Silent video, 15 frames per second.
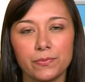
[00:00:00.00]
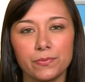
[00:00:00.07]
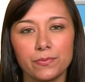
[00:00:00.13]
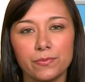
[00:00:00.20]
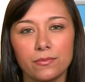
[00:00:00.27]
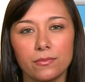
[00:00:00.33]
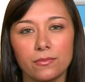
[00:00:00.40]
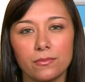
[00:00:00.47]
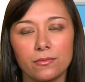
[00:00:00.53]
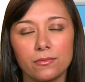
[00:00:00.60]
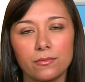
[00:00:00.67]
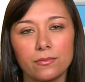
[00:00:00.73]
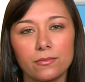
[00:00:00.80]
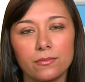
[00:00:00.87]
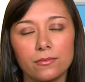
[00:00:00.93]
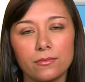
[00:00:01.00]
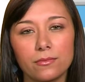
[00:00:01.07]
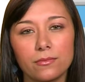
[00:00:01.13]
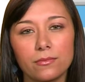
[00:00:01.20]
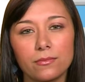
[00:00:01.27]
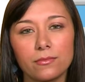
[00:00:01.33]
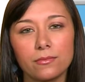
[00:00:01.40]

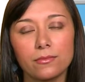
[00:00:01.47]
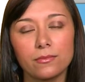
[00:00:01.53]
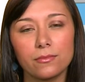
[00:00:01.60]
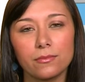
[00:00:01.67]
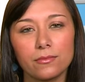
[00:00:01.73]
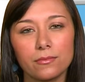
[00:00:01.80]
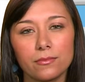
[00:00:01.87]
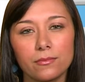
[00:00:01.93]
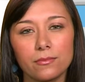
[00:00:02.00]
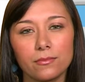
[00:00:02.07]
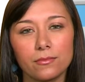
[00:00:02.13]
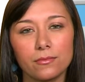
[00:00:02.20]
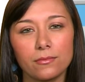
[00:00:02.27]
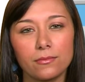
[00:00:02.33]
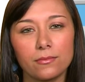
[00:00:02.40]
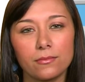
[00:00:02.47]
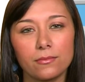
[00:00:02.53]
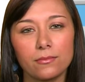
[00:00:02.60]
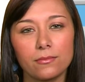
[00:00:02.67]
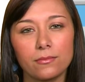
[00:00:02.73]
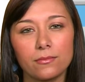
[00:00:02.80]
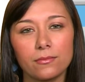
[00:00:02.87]

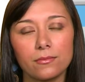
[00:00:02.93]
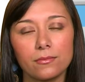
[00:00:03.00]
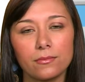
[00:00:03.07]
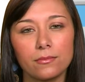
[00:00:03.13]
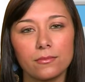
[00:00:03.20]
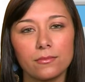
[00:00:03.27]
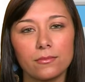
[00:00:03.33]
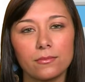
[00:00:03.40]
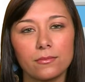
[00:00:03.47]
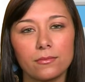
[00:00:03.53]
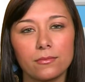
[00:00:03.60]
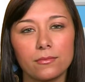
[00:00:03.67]
[no speech]